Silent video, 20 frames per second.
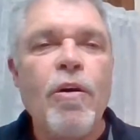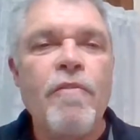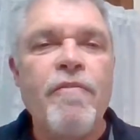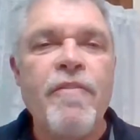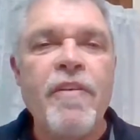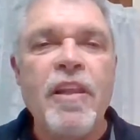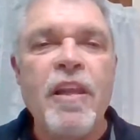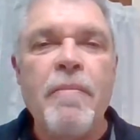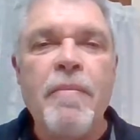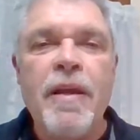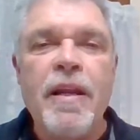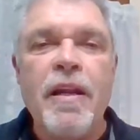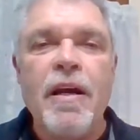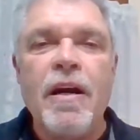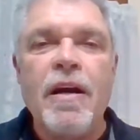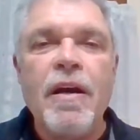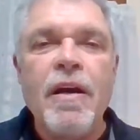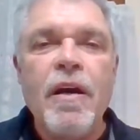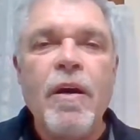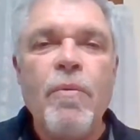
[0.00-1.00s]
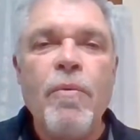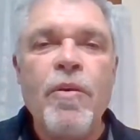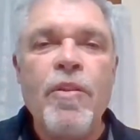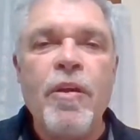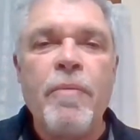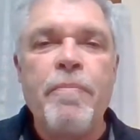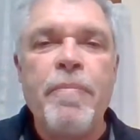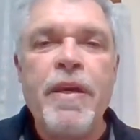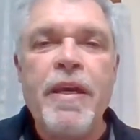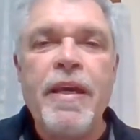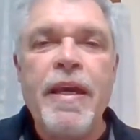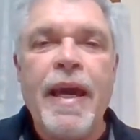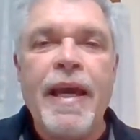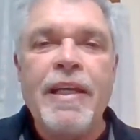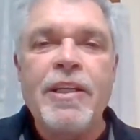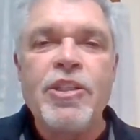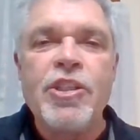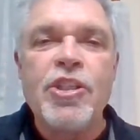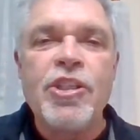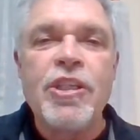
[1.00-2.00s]
or Philomena with a
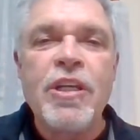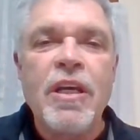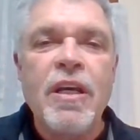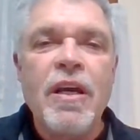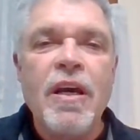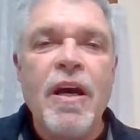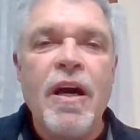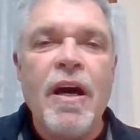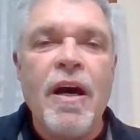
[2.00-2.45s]
PH?